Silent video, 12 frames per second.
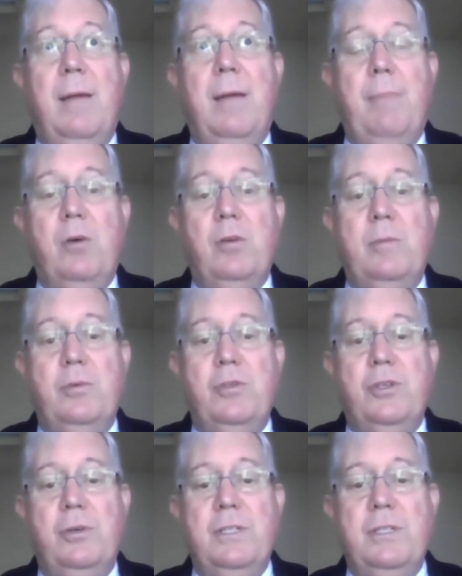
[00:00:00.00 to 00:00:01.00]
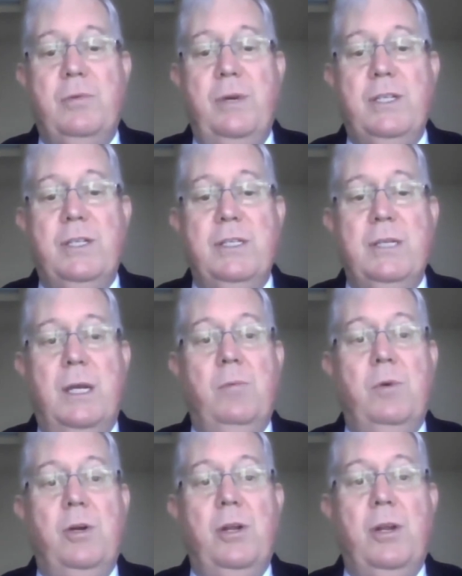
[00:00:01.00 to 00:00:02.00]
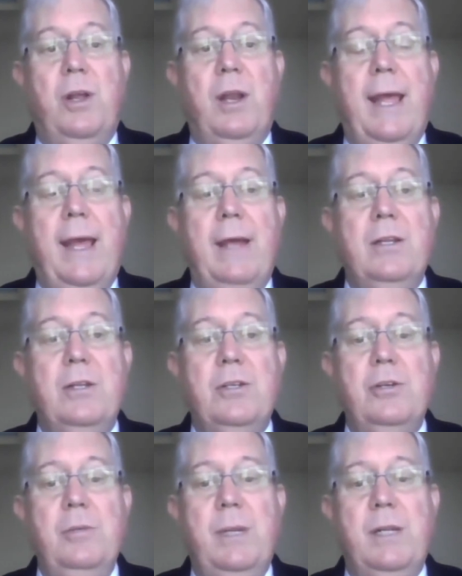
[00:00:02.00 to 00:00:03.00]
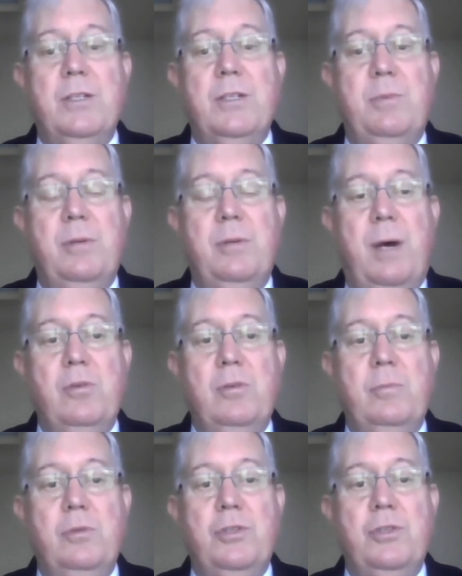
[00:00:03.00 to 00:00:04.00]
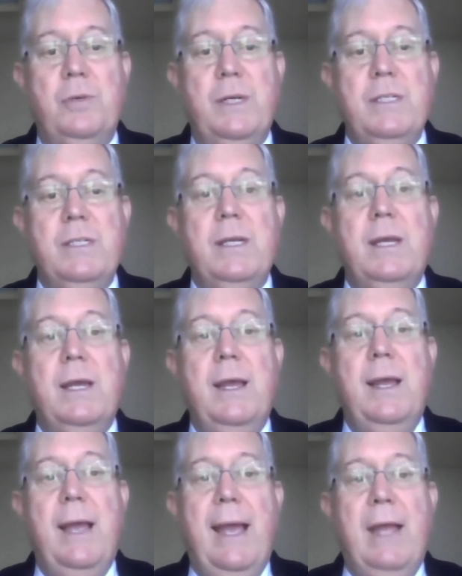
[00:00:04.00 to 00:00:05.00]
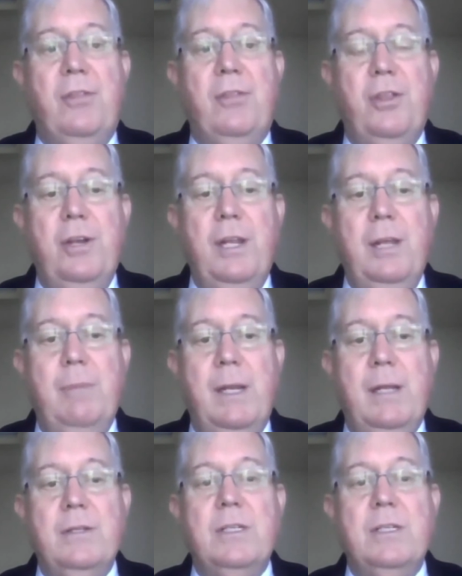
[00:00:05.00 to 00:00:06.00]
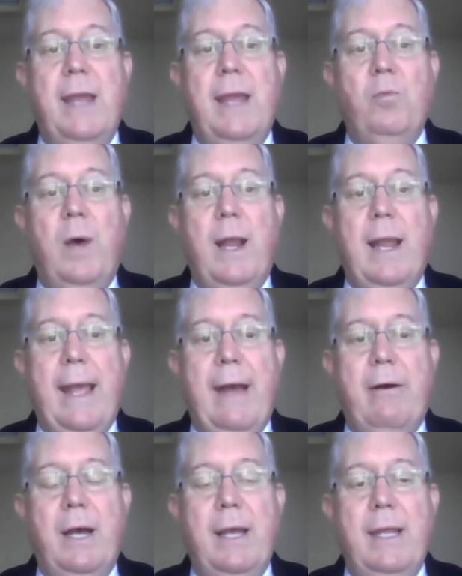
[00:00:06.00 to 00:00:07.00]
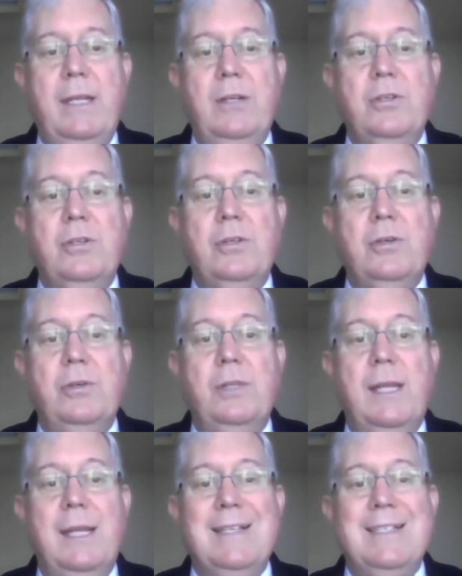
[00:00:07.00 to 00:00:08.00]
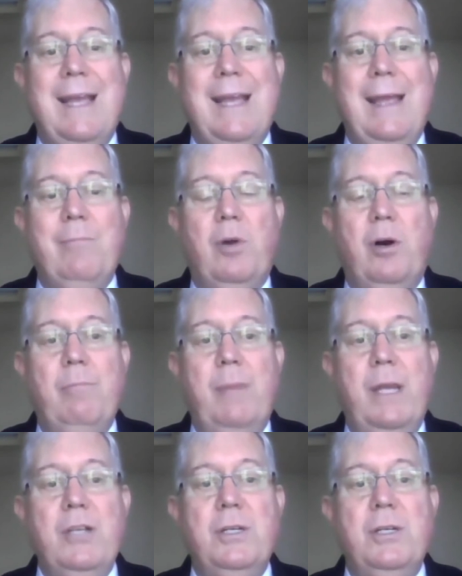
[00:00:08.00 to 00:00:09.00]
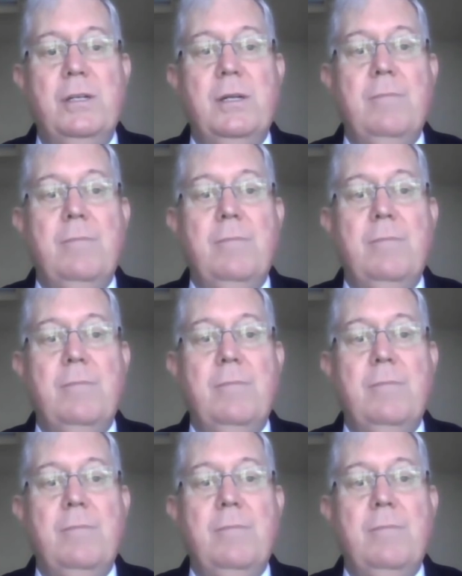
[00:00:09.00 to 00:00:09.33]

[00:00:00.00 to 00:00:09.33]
multiple choice questions there were, and I allowed 2 minutes per multiple choice. At 30 minutes and 1 hour into the exam, I measured